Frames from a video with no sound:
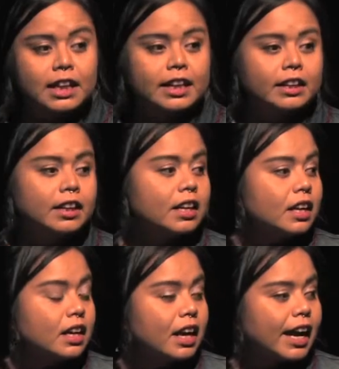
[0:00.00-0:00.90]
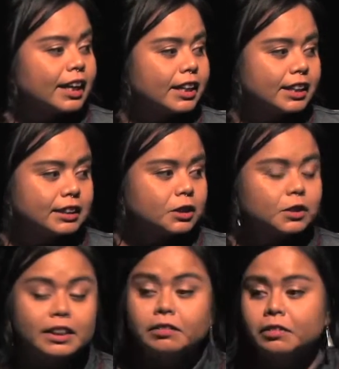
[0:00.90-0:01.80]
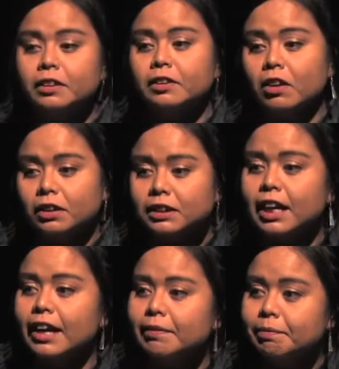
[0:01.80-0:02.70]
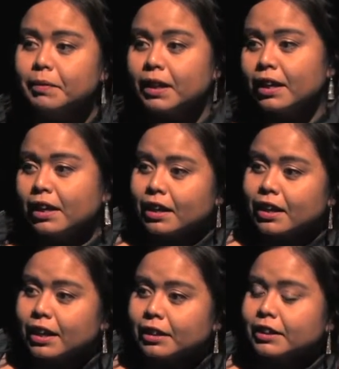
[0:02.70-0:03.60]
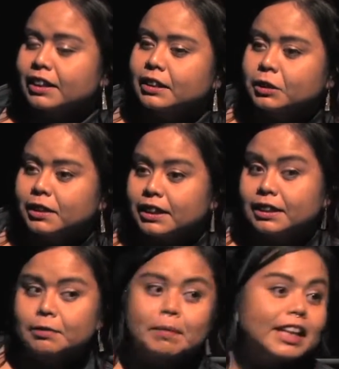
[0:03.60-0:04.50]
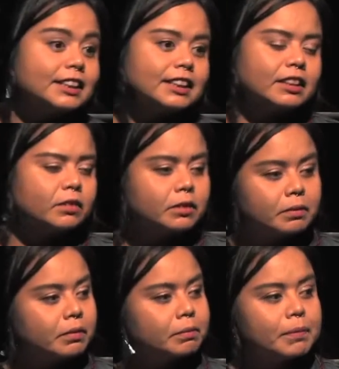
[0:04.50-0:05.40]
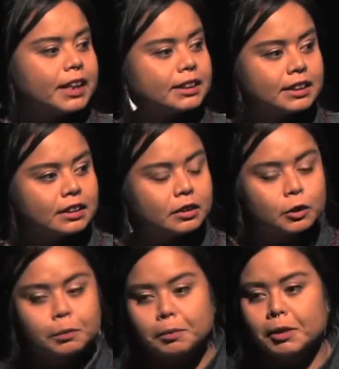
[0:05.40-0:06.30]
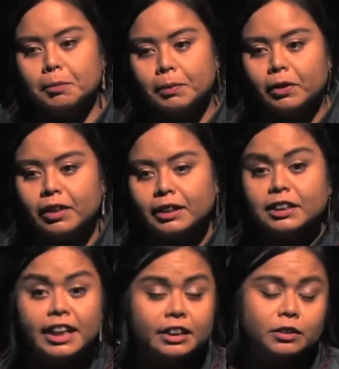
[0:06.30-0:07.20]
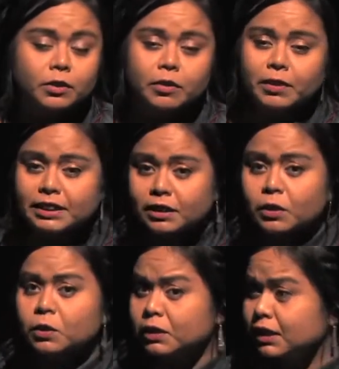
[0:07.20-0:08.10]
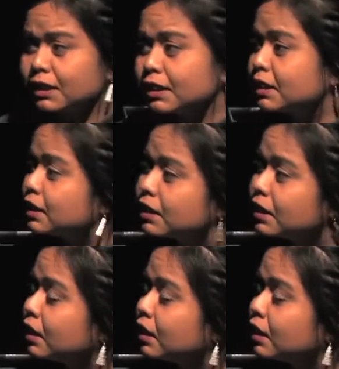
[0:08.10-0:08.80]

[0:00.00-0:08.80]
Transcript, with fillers: uh, Haida history for a long time. And our history is amazing. We're an amazing group of people. The entire Northwest Coast is